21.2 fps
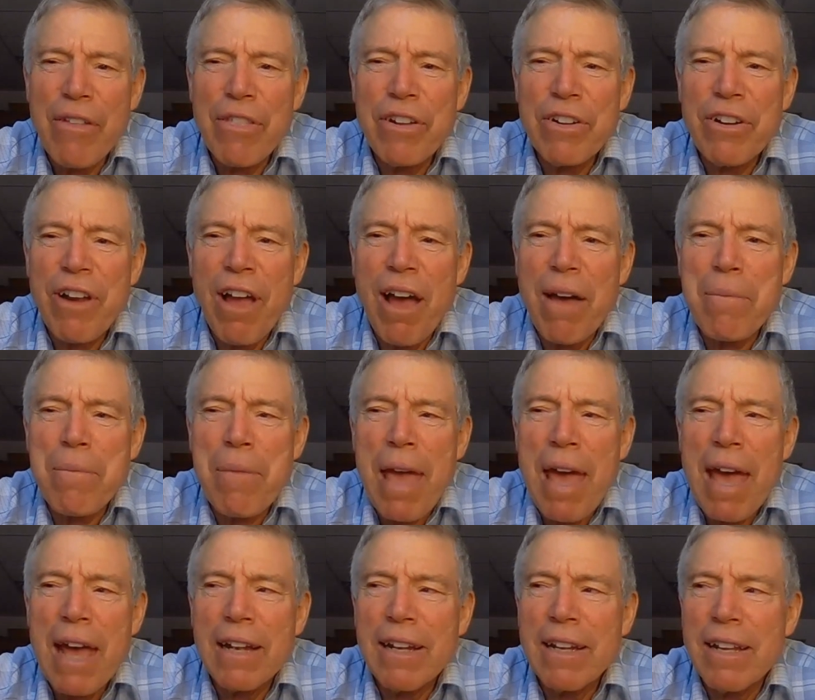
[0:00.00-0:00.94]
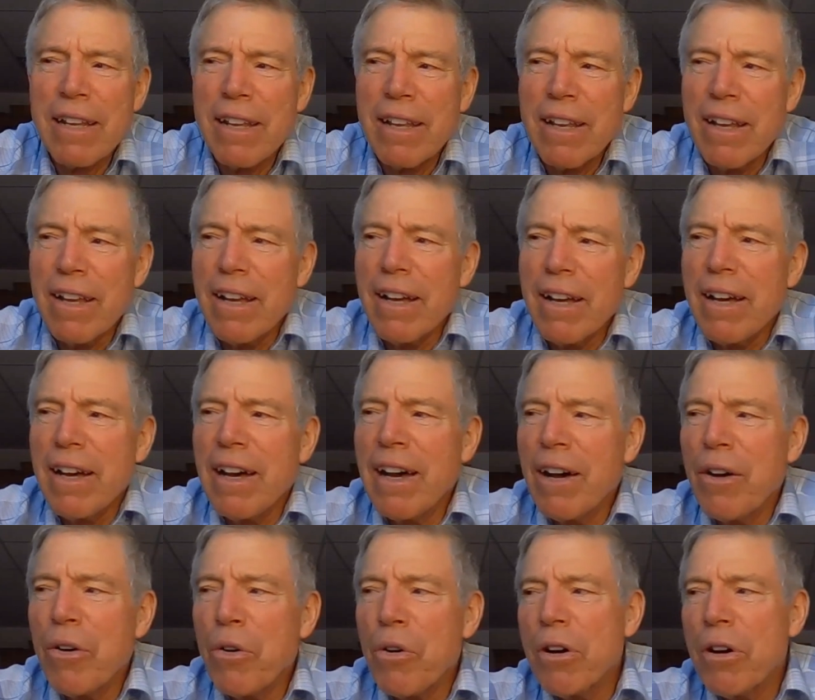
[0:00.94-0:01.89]
they're not met.
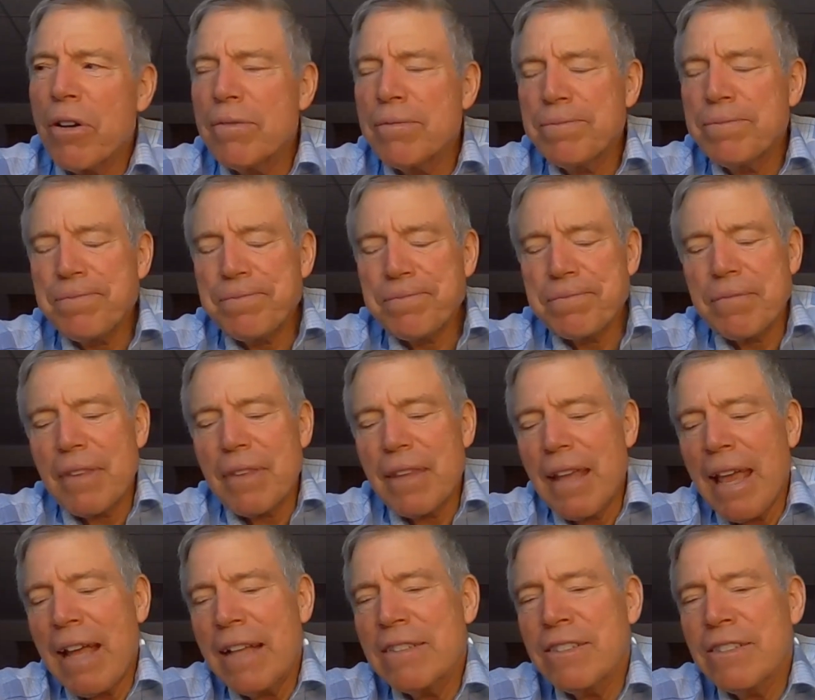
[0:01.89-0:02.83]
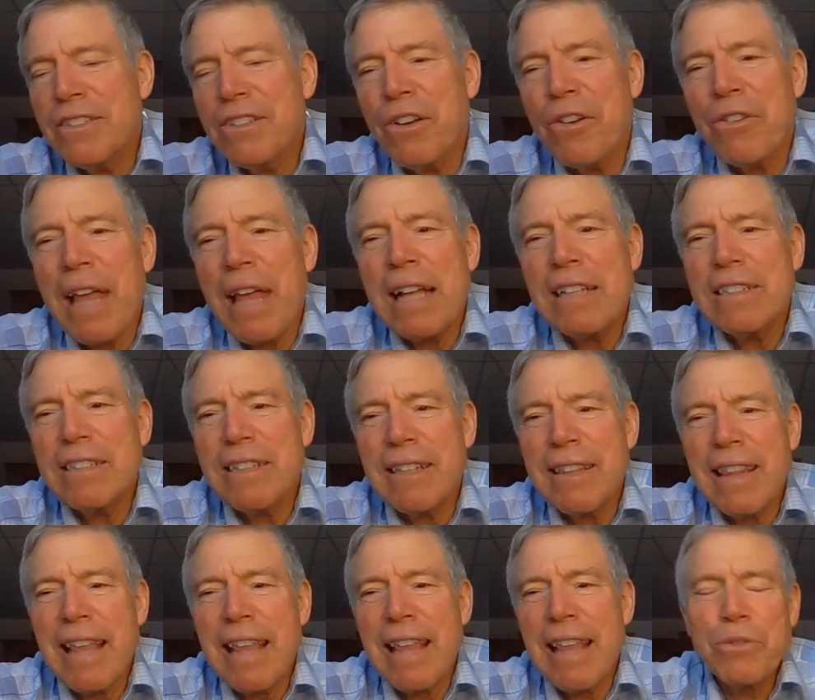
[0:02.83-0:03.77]
Uh, and so
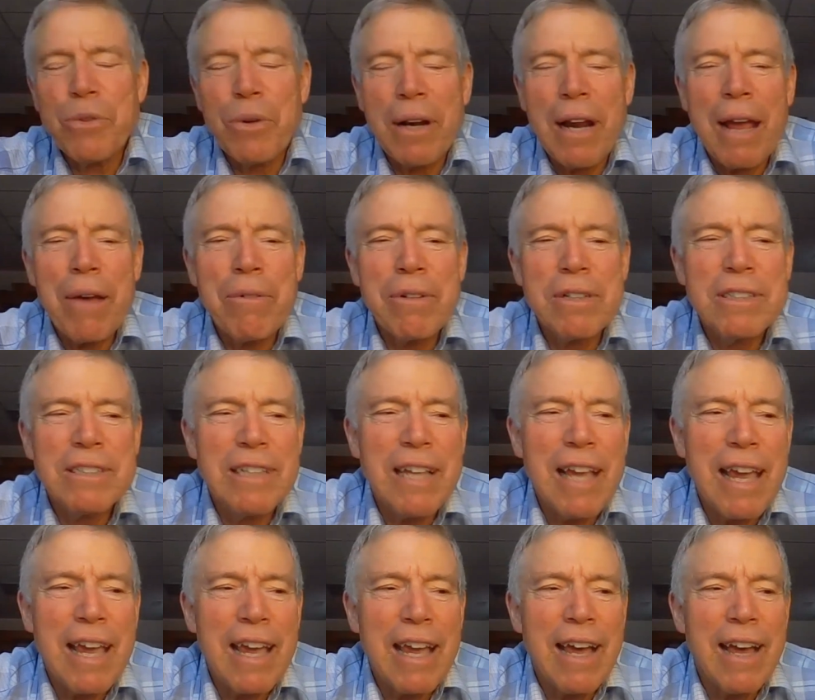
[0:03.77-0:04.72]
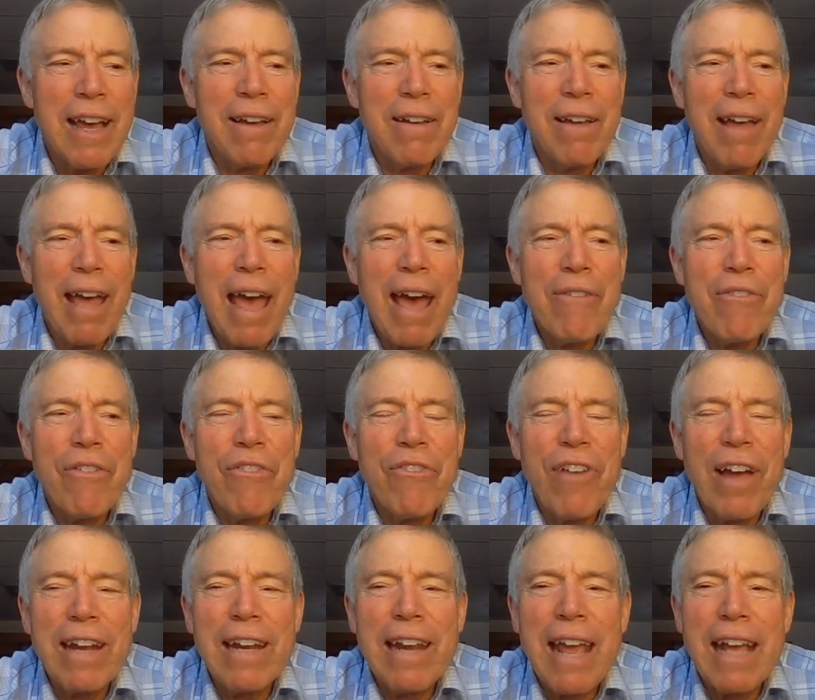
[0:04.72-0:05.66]
that's what I would say. Have a
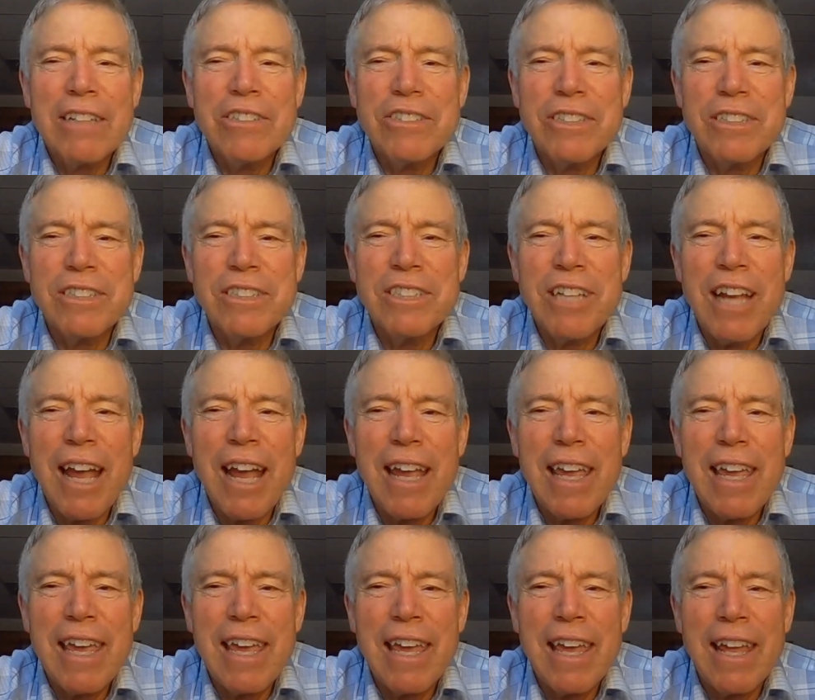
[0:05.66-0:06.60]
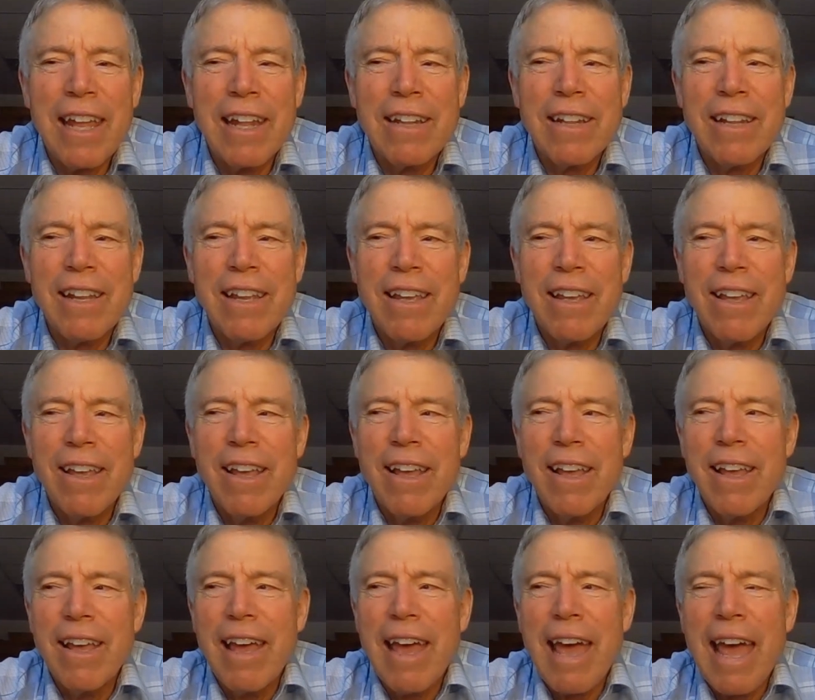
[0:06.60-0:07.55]
financial check-in
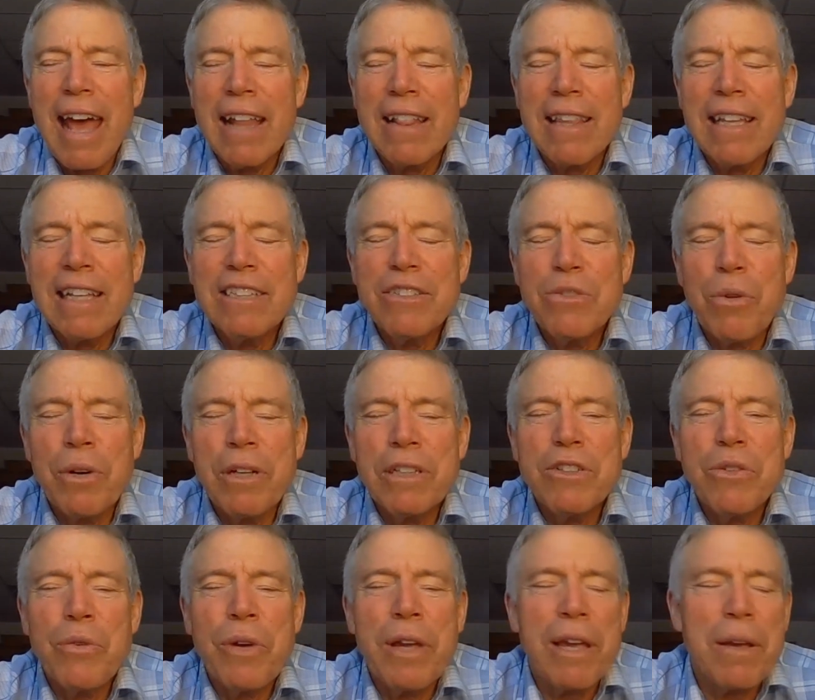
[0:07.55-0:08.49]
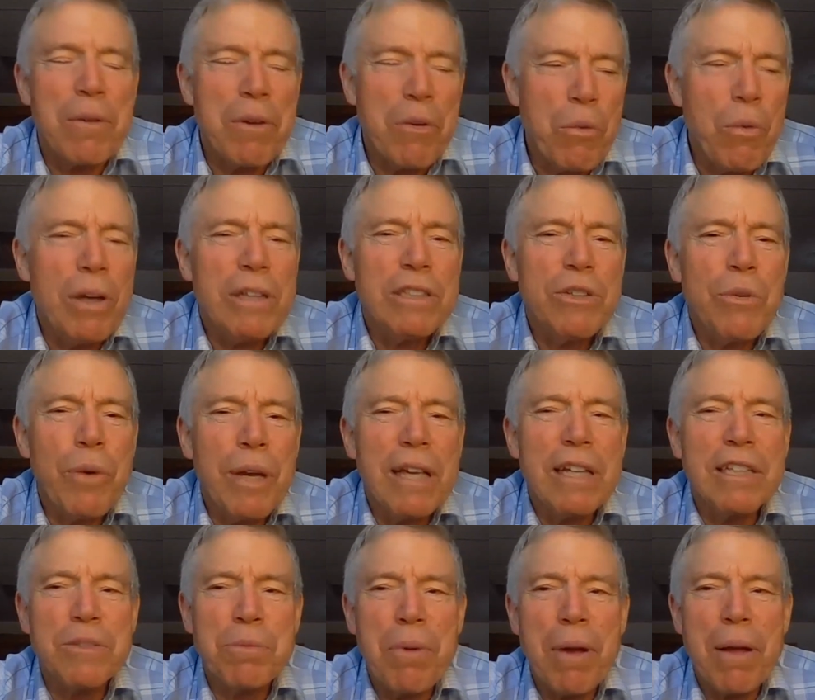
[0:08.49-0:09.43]
at least once a week. Once a week
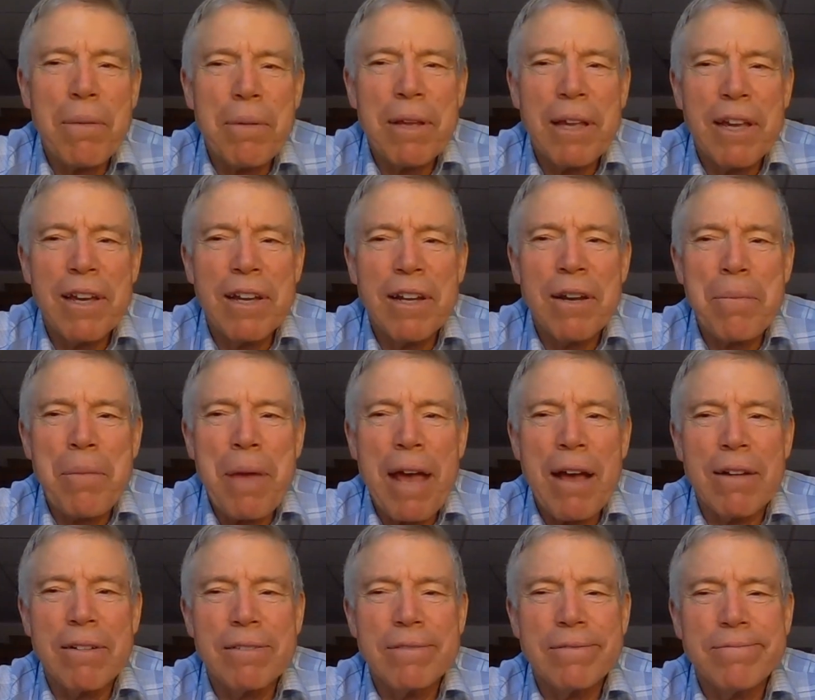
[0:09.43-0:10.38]
is probably a good amount.